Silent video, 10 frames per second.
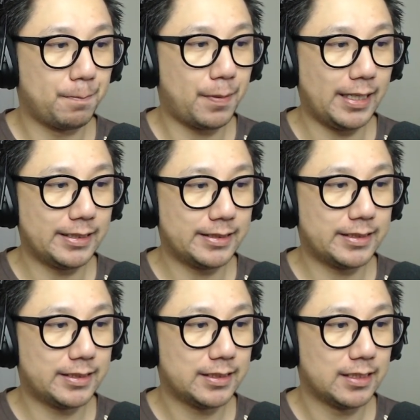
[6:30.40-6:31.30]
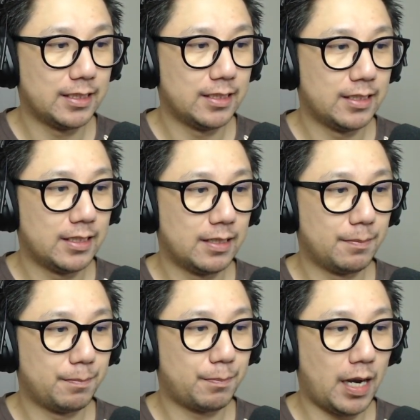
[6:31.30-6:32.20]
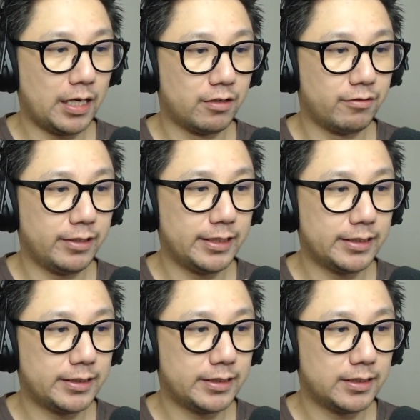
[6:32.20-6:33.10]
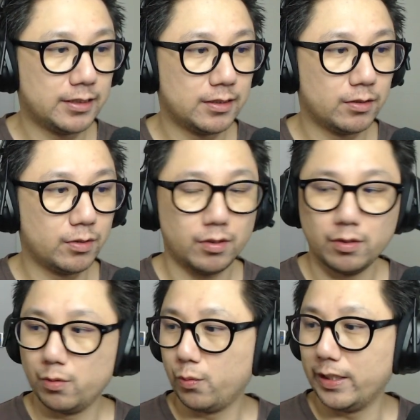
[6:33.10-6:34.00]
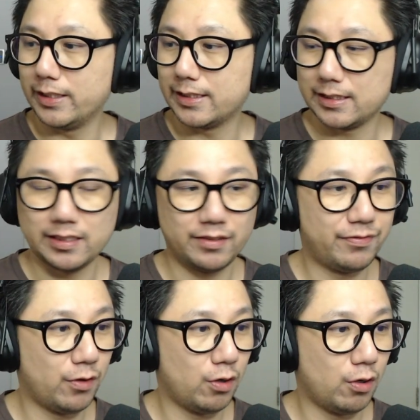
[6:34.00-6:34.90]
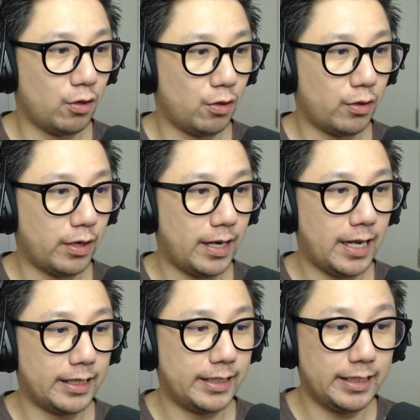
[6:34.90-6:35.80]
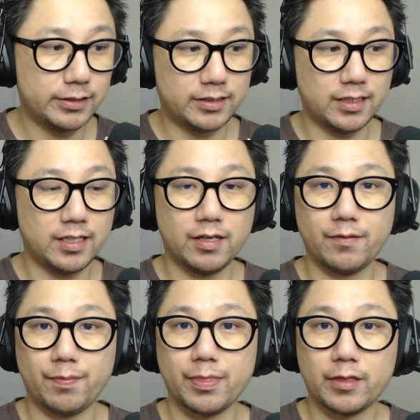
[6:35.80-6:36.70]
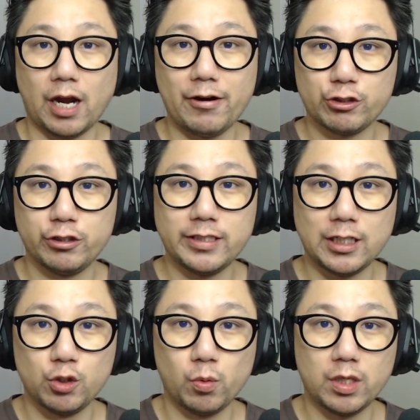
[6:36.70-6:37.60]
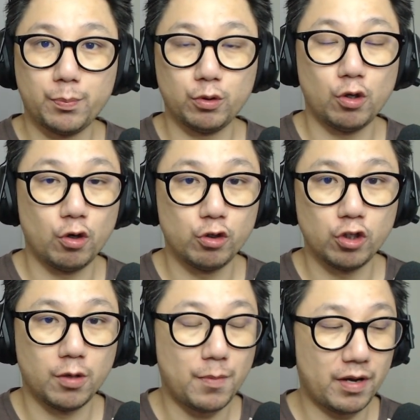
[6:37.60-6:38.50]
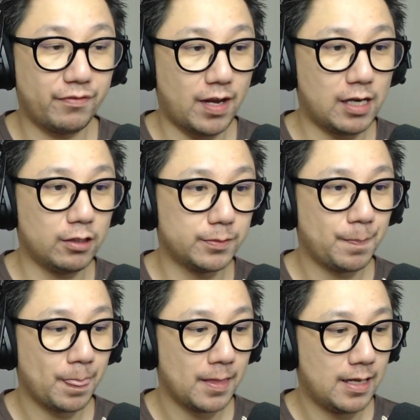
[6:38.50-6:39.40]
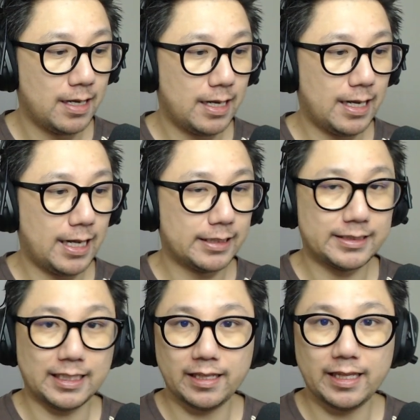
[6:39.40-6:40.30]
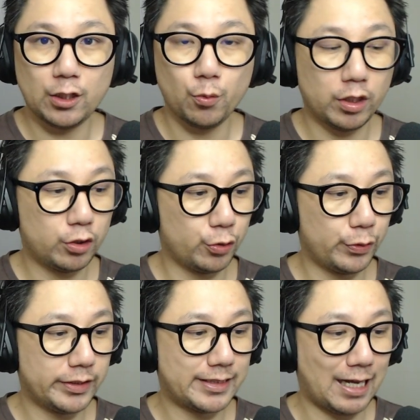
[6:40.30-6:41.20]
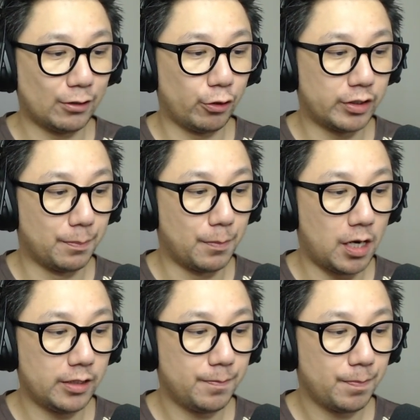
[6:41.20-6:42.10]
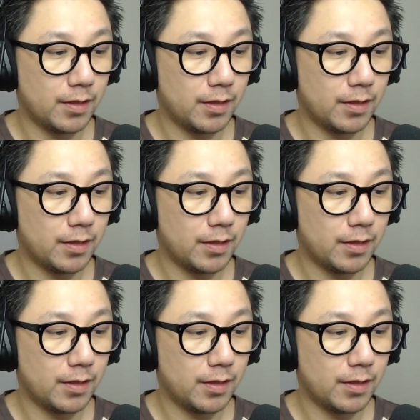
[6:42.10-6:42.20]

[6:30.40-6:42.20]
Bates, binaries, Win64, and here's the directory that you want to put all your mod files. And second thing you want to do is download the mod.